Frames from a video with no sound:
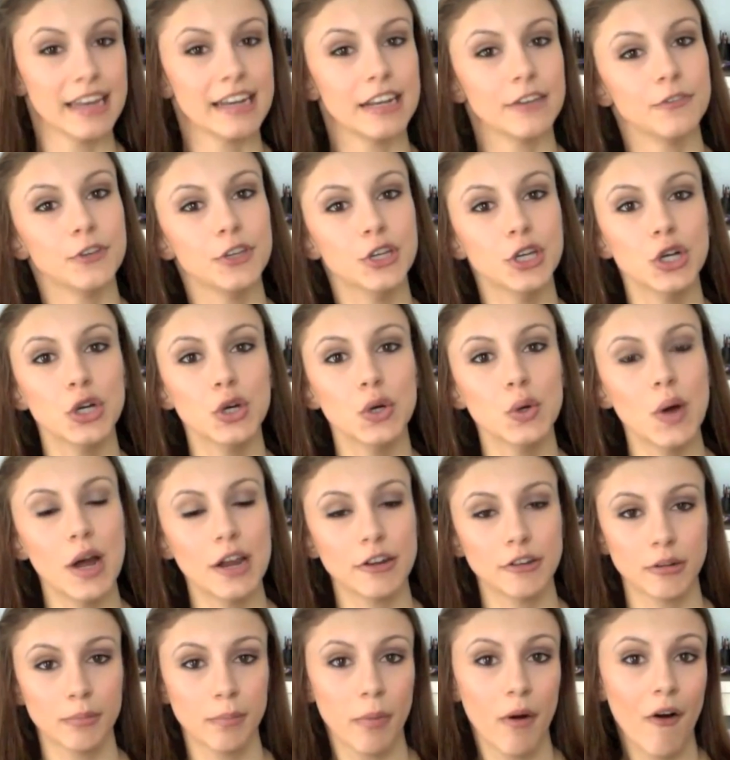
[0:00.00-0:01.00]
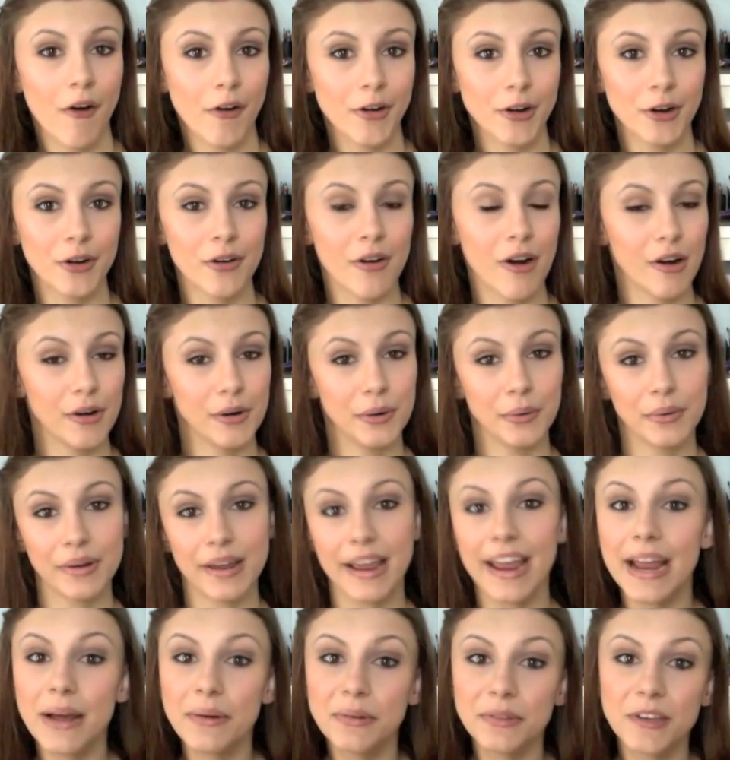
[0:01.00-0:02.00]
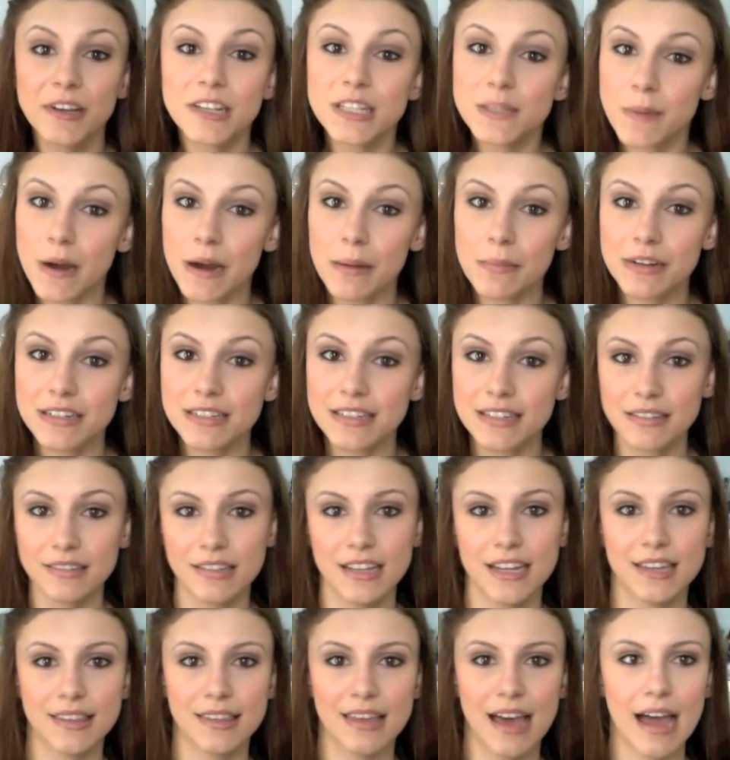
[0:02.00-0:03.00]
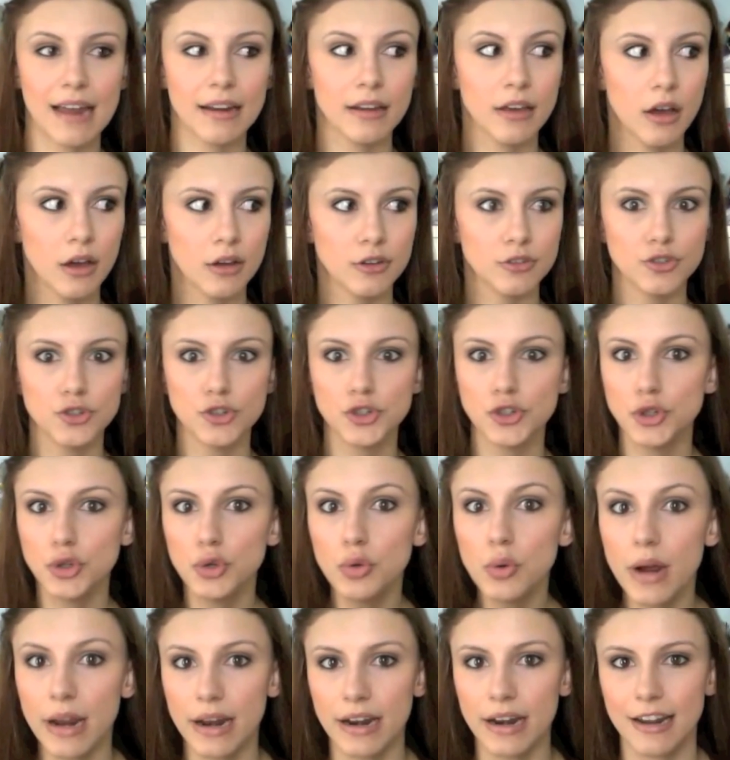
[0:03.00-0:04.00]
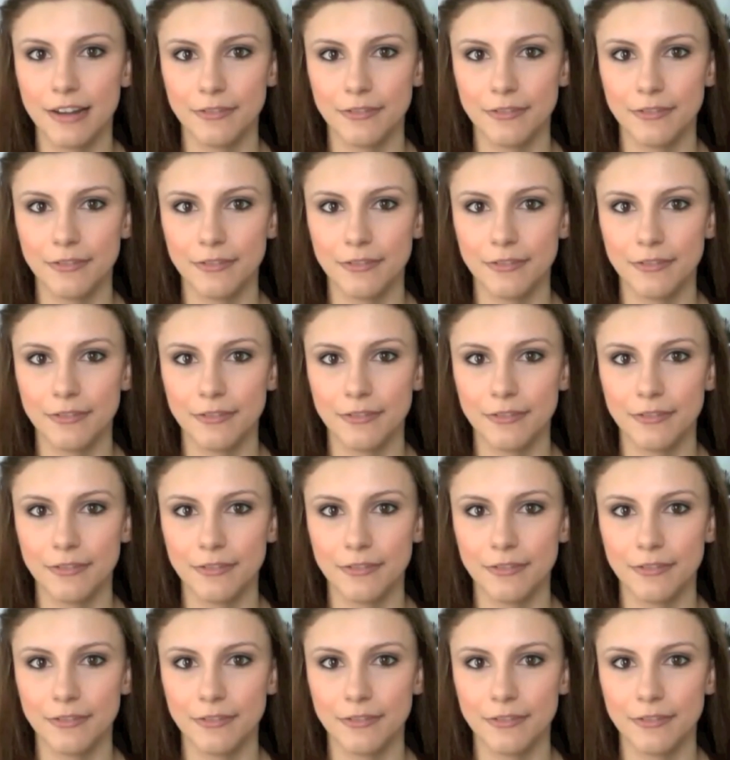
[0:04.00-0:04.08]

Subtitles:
and if you and your partner are okay with experimenting like that, do it.